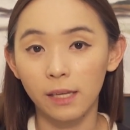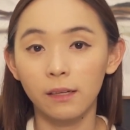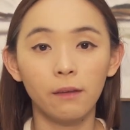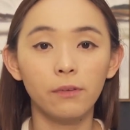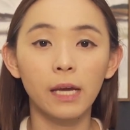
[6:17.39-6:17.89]

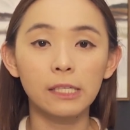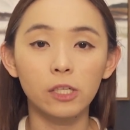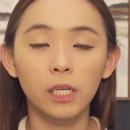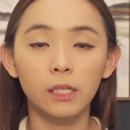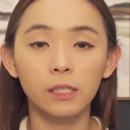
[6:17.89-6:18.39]
And if you guys
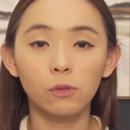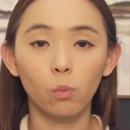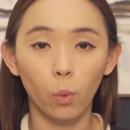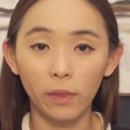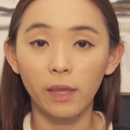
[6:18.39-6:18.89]
are curious
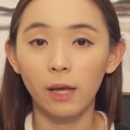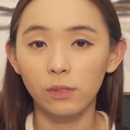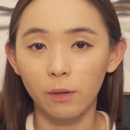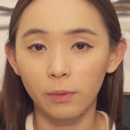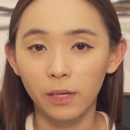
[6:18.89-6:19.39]
what the
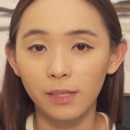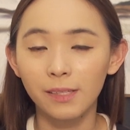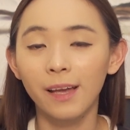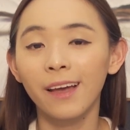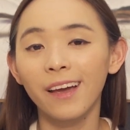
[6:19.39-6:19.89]
house number is,